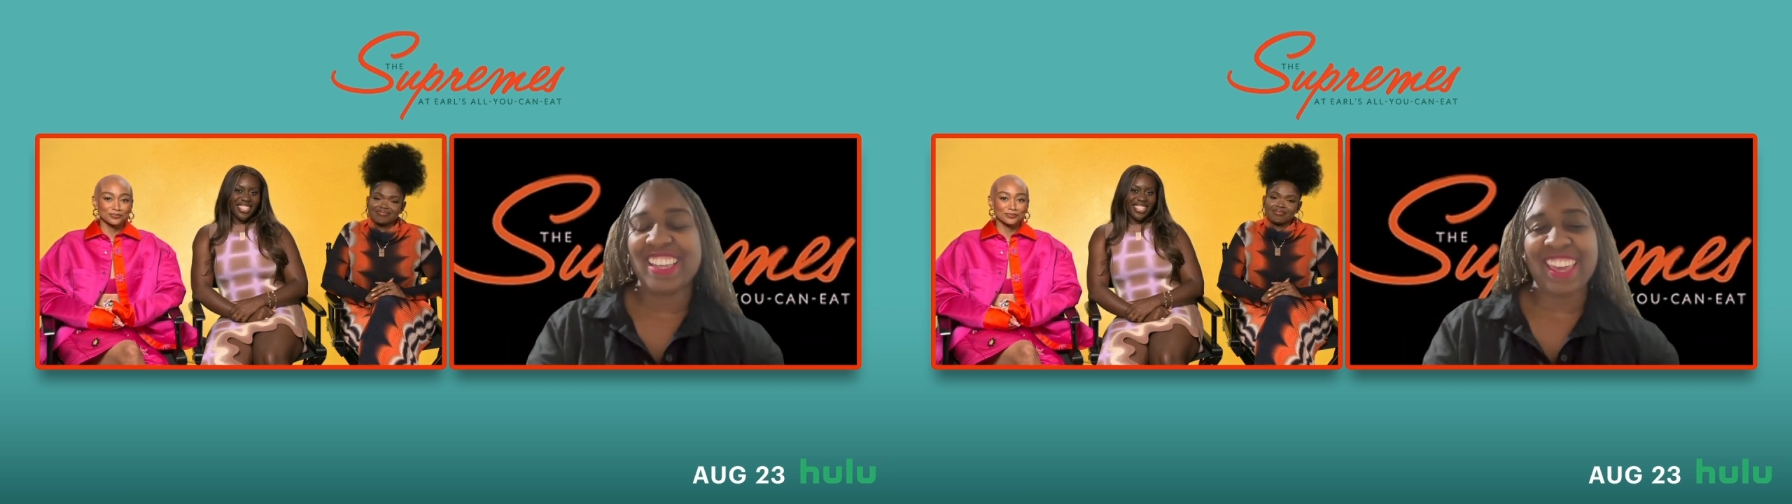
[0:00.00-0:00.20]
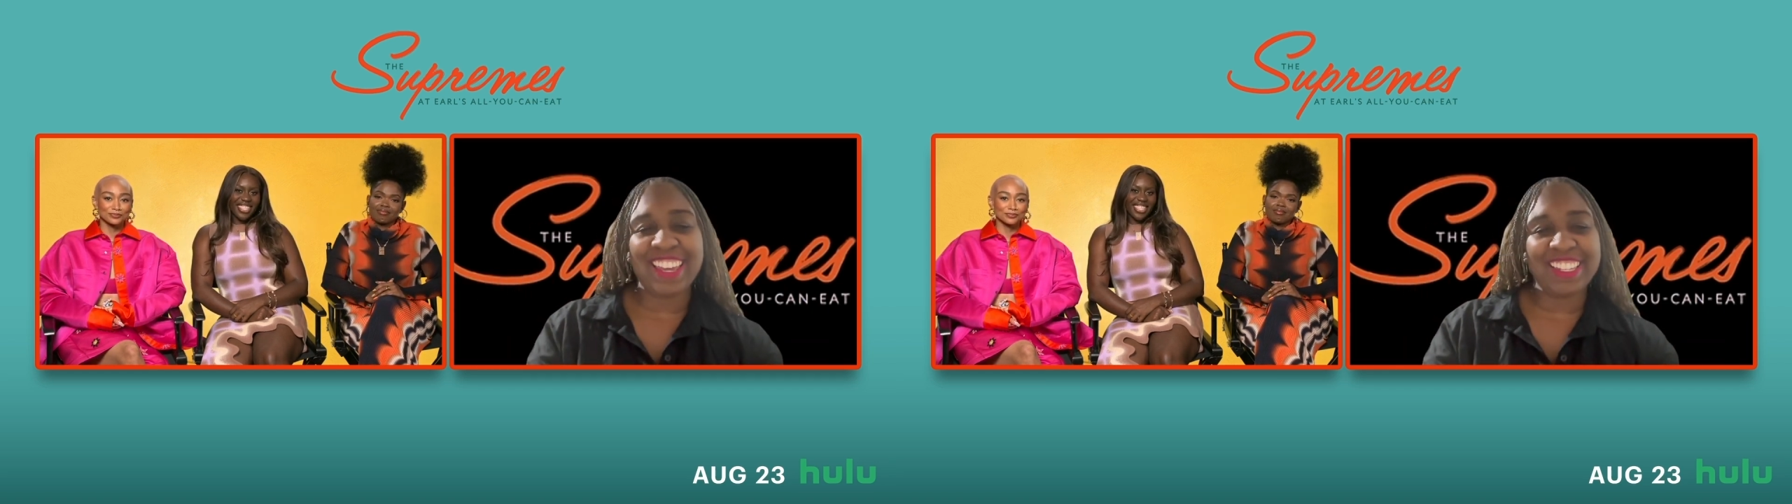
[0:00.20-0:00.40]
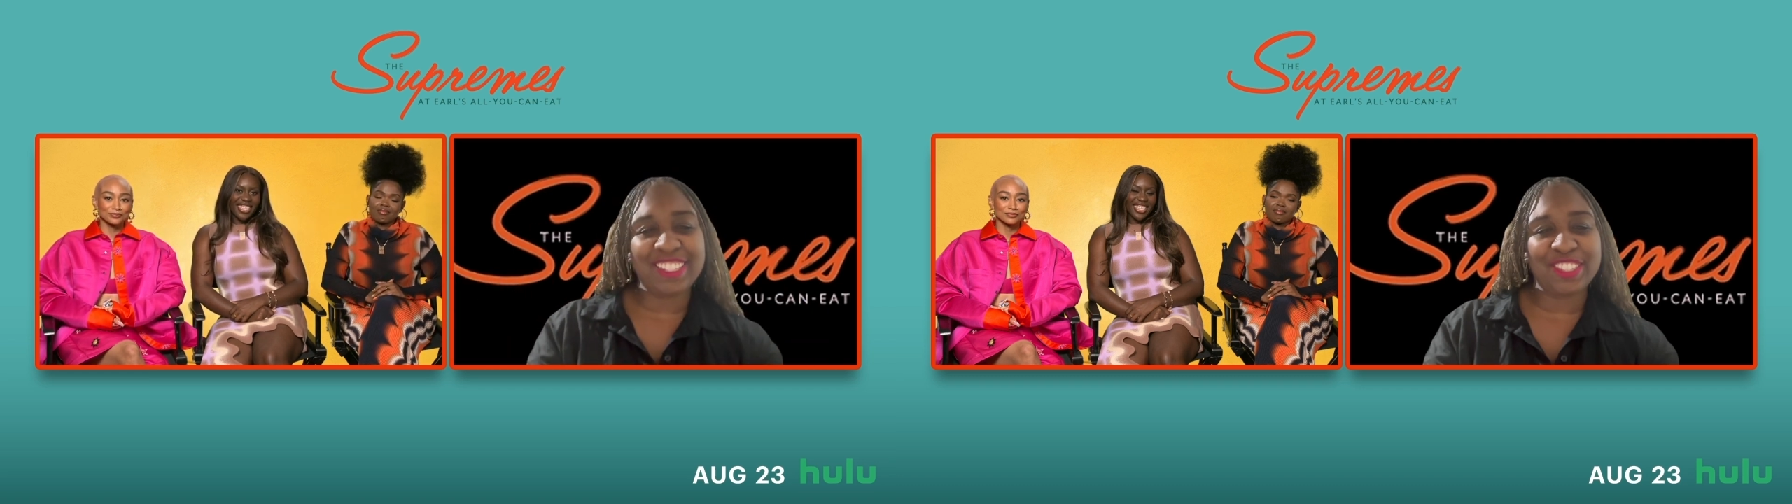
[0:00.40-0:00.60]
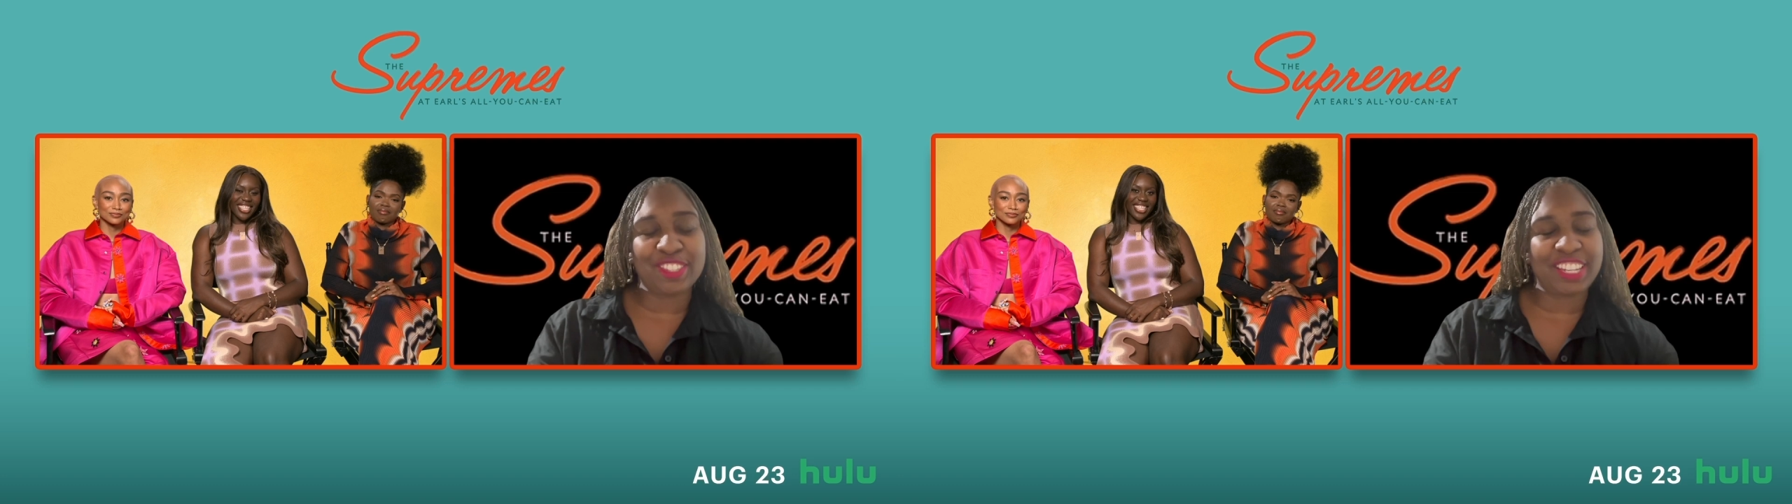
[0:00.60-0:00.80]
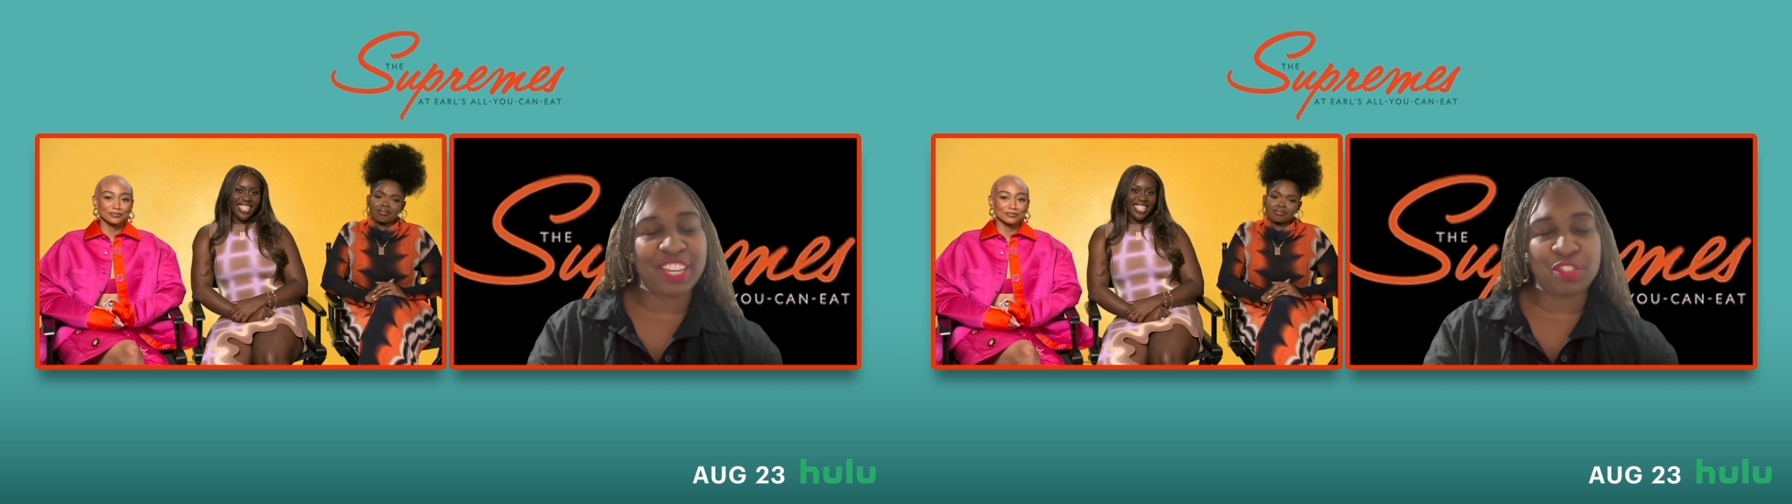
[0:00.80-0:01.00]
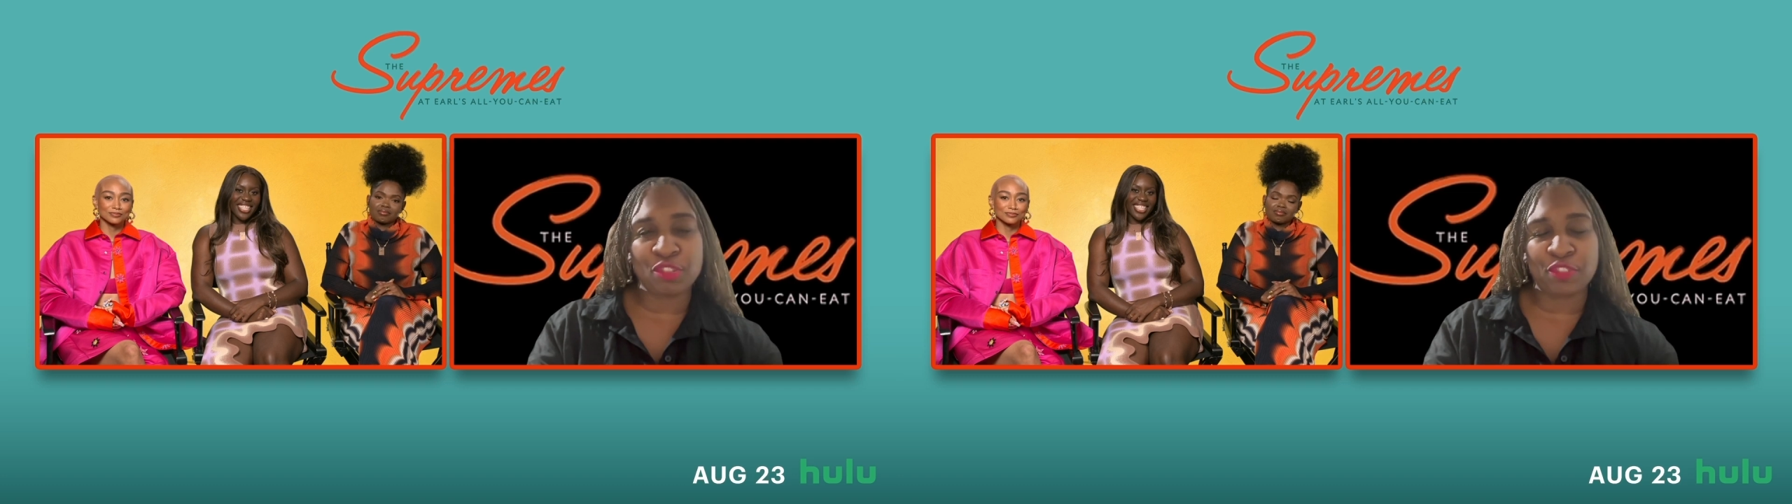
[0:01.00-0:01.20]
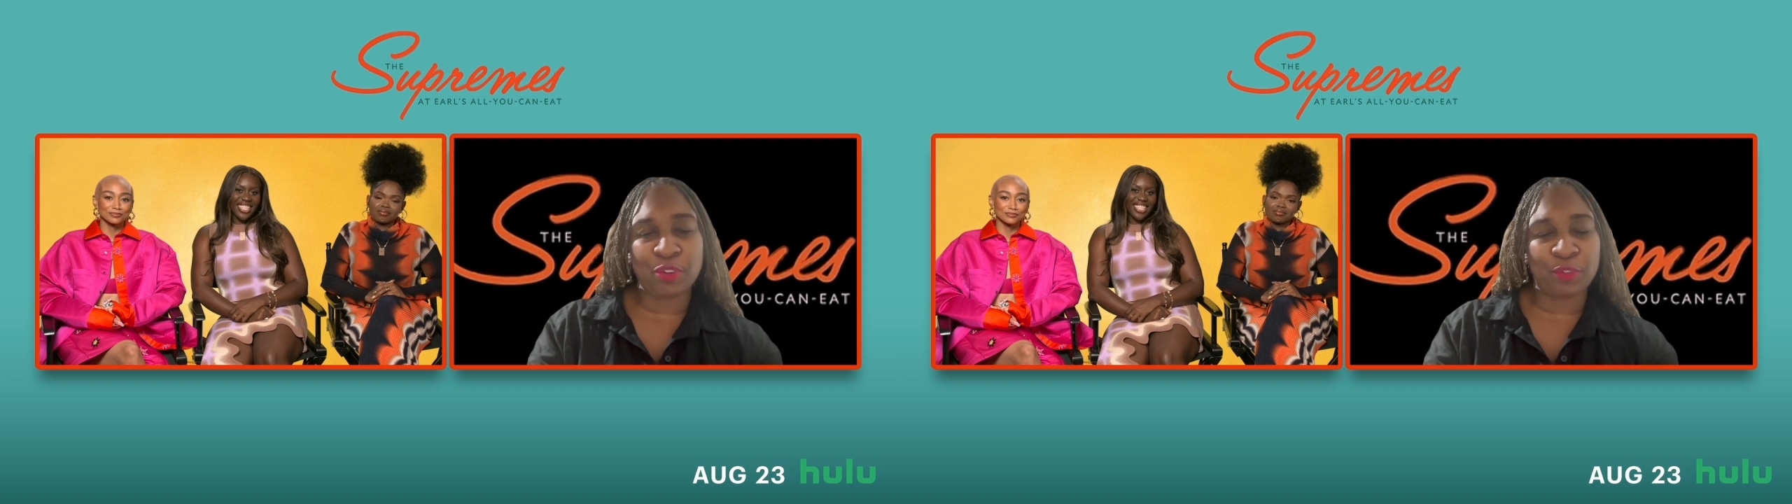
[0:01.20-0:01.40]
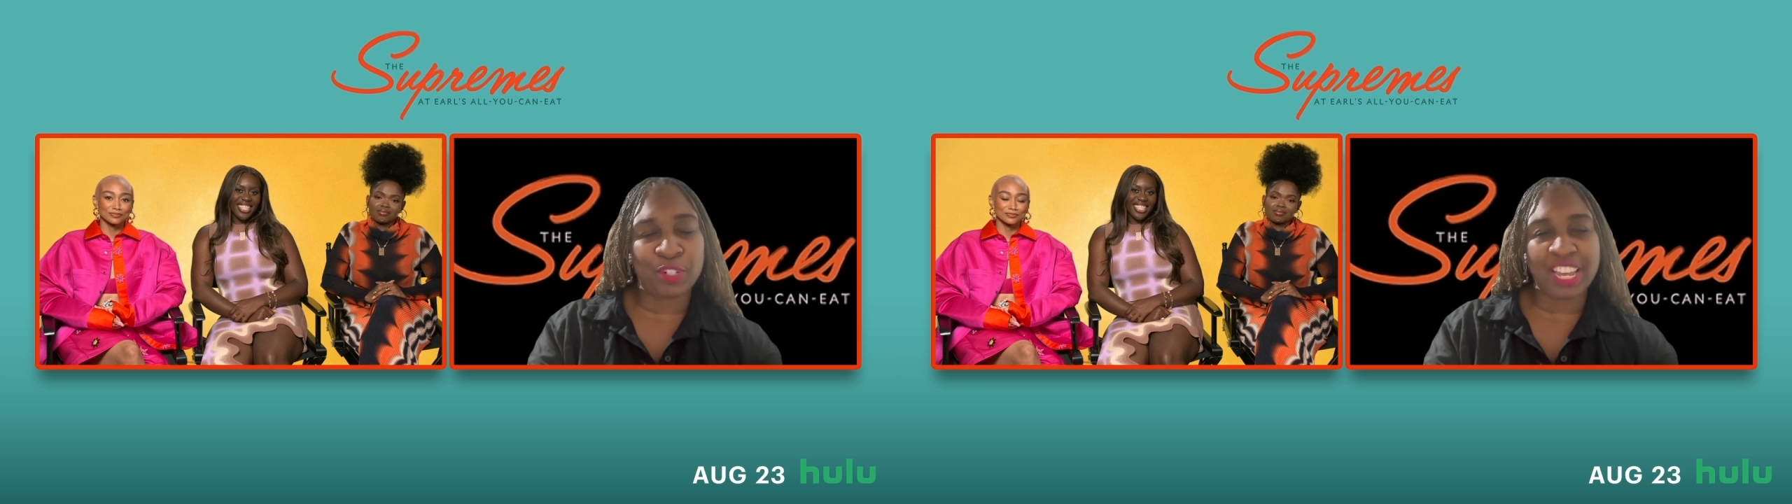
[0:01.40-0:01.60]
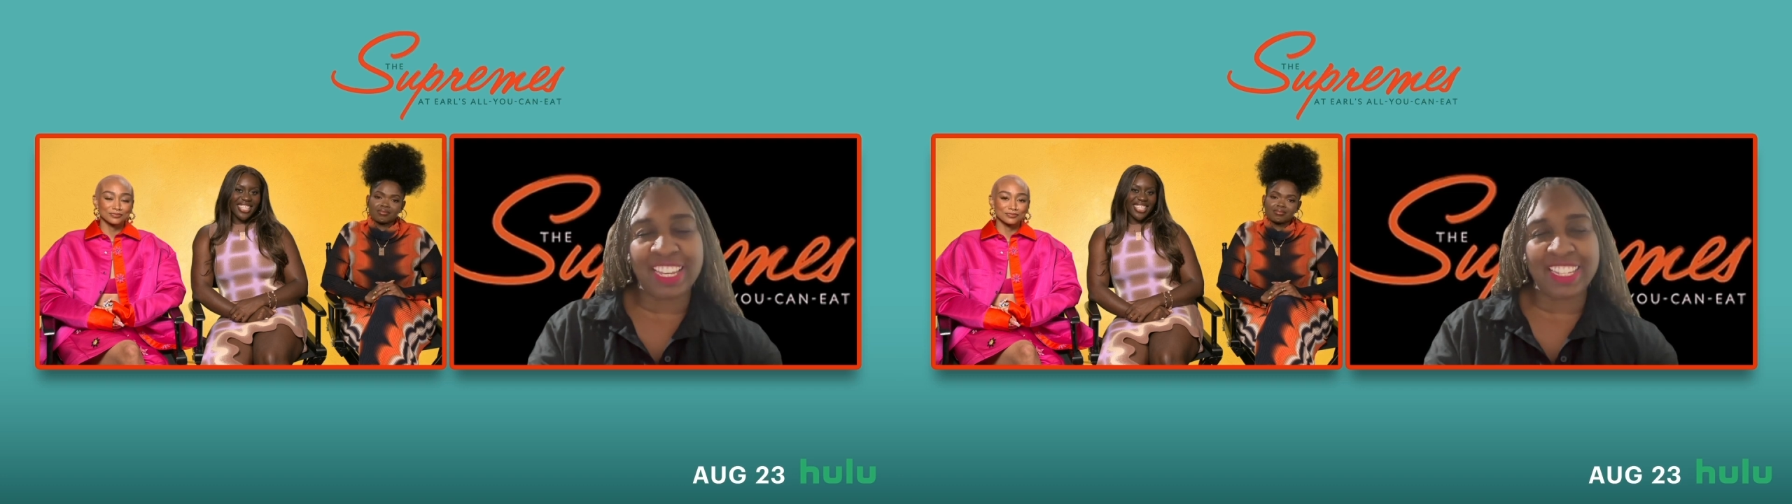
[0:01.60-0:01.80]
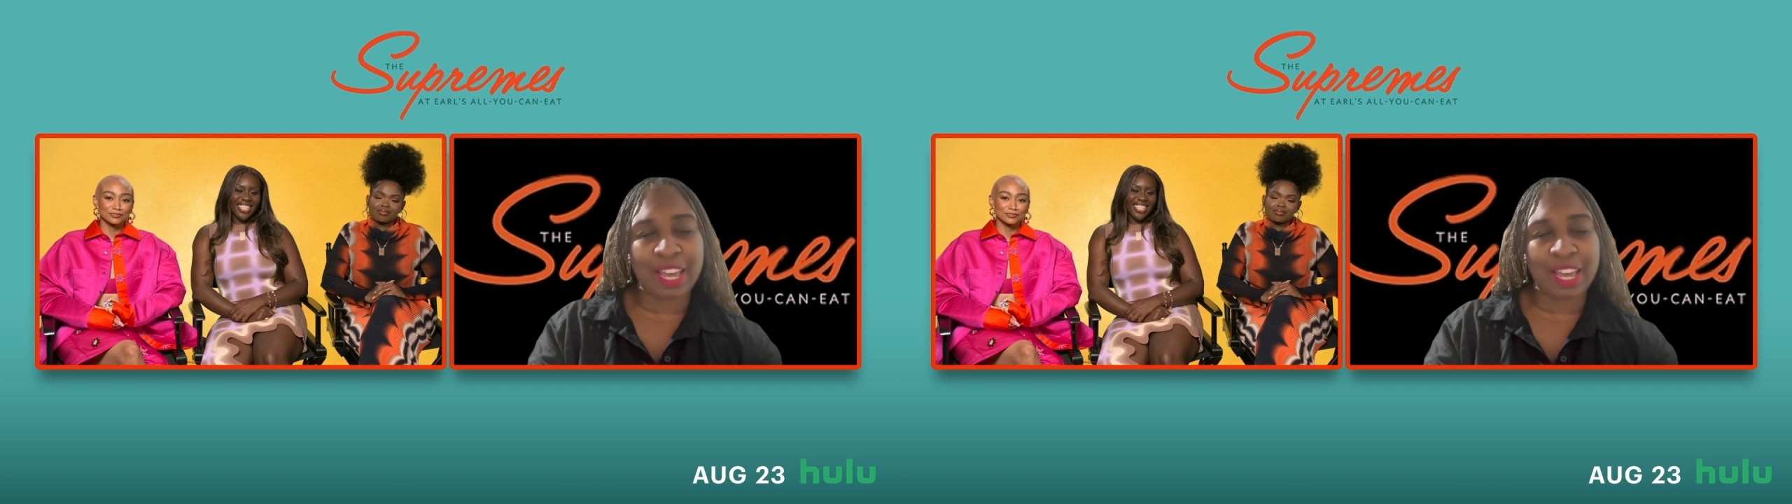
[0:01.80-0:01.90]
thanks to each of you for taking